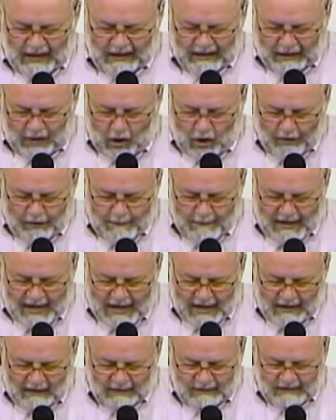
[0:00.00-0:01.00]
And a coat of
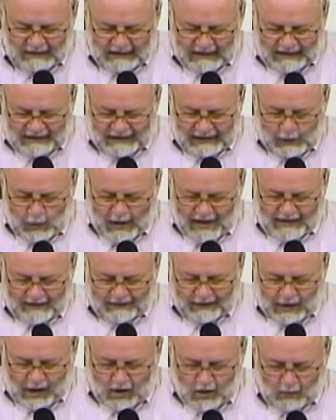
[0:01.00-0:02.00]
mail, and the weight
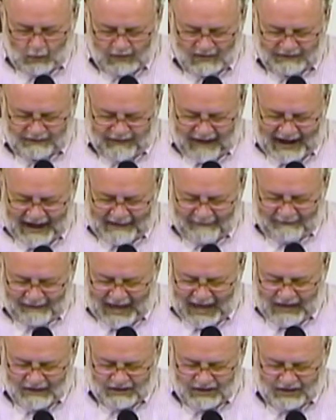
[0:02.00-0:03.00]
of coat was
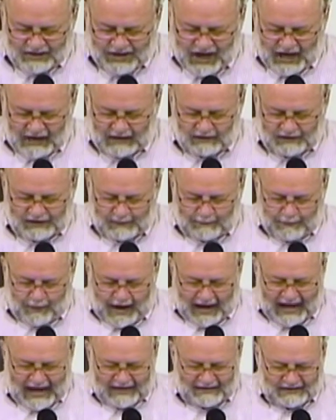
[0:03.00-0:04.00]
5,000 shekels of
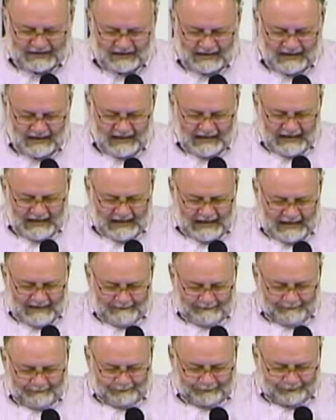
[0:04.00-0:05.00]
brass.
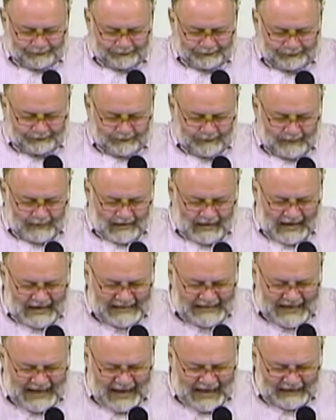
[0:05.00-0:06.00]

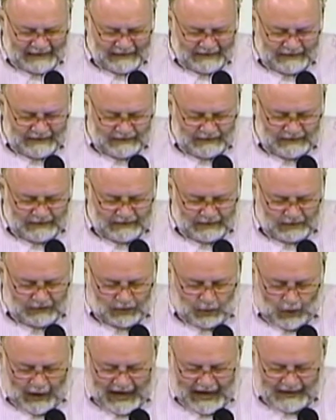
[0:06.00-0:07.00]
And he had
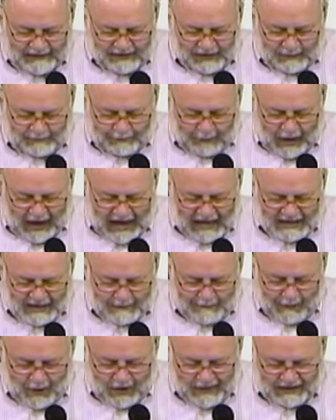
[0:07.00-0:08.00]
greaves of brass
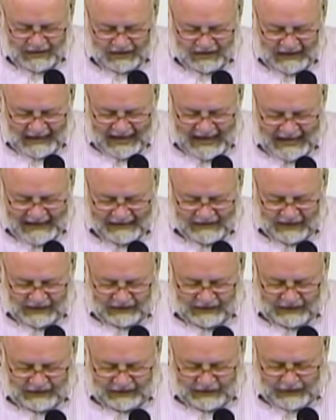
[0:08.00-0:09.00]
upon his legs
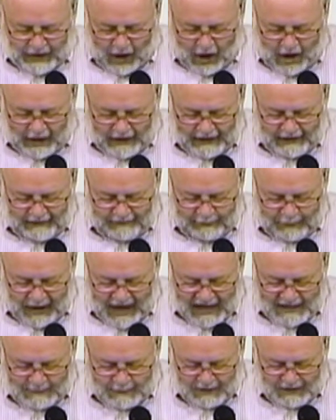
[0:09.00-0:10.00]
and target of
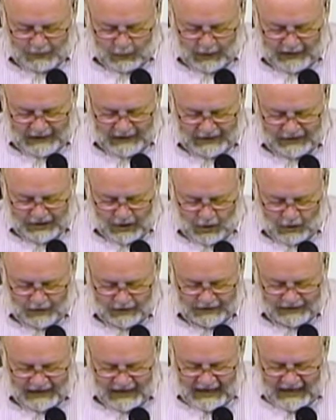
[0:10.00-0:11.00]
brass between his
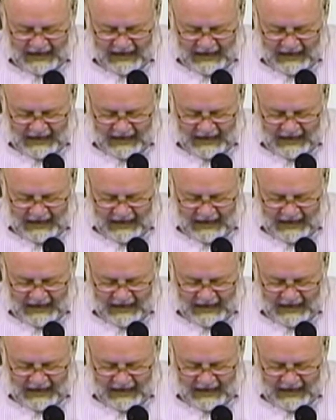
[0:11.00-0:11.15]
shoulders,